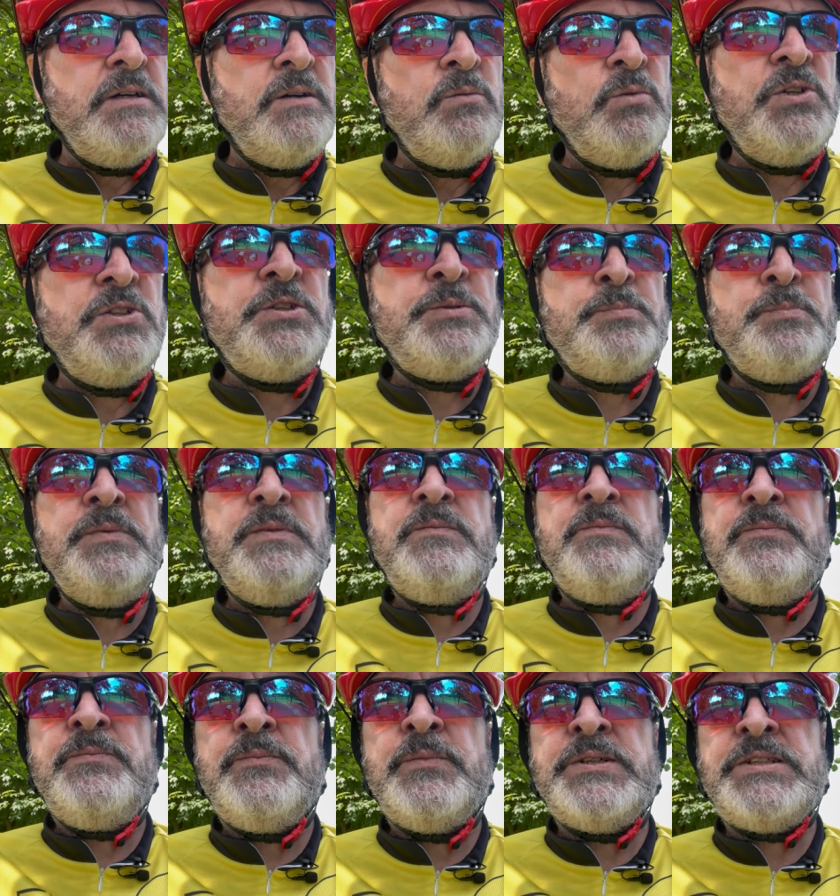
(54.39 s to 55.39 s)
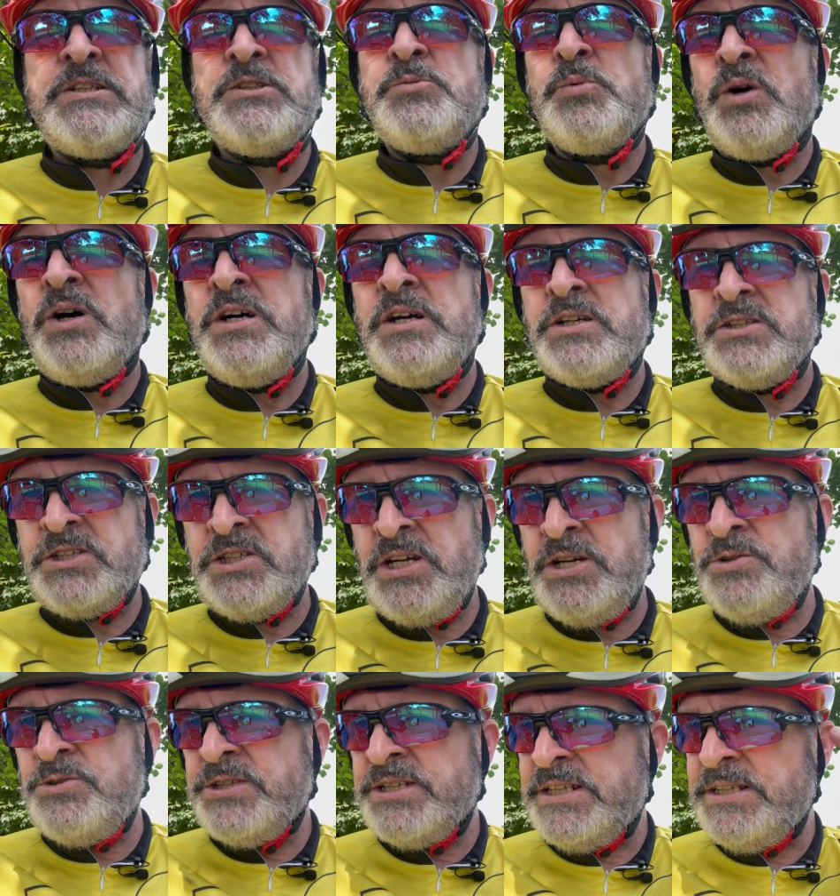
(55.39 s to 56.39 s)
which, which is why I
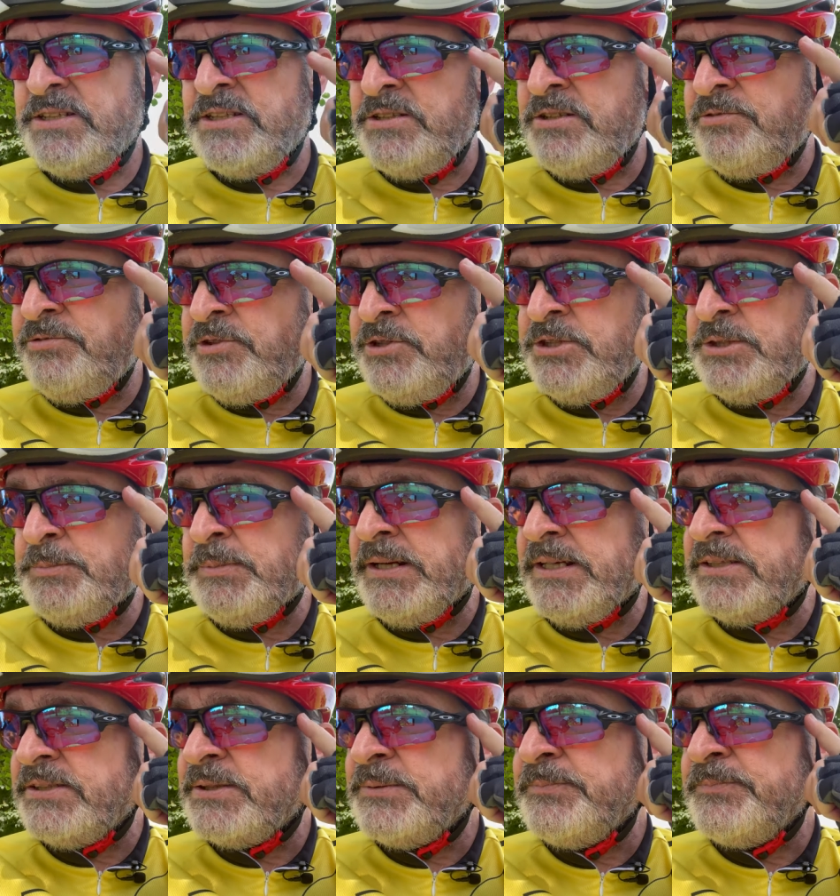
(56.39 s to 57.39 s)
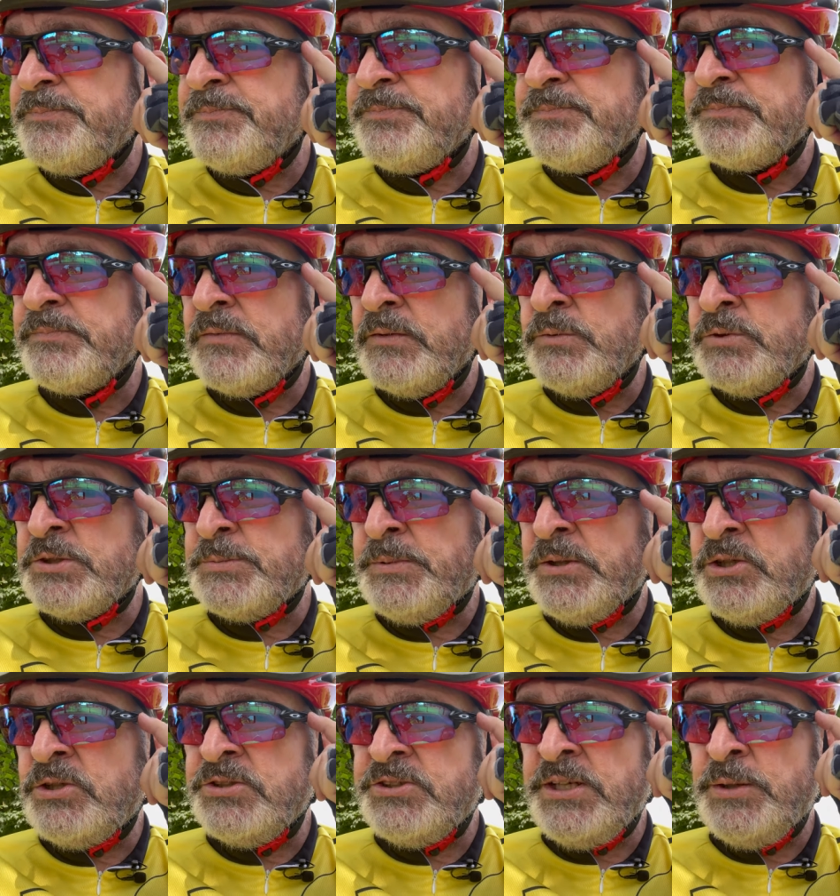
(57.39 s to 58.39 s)
chose these in the first place was
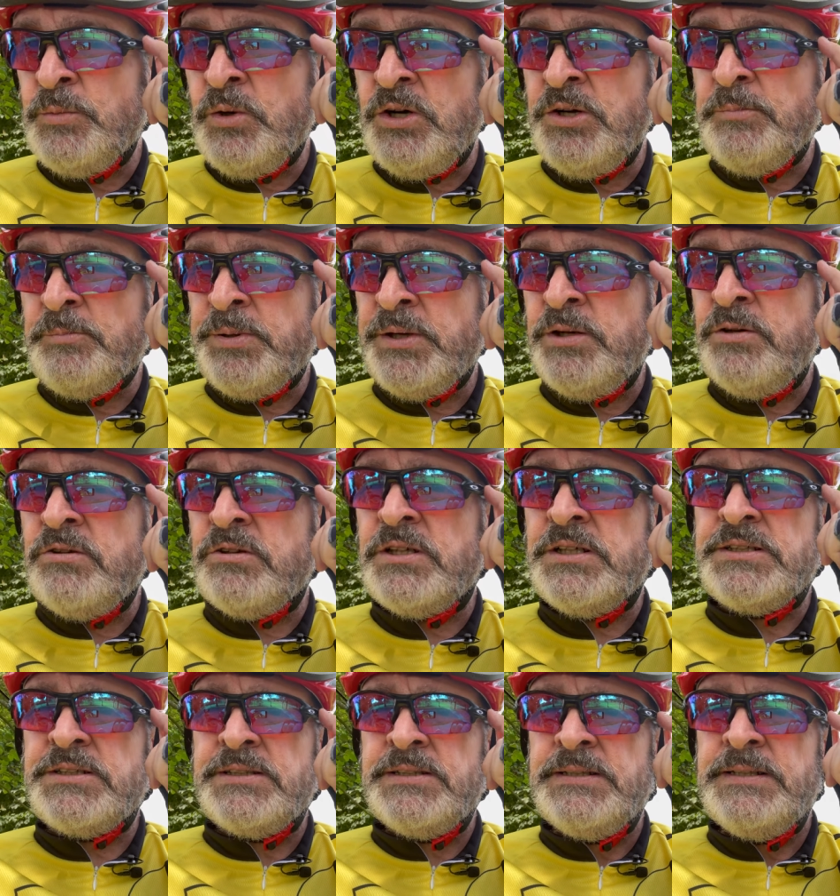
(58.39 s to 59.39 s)
because they weren't polarized.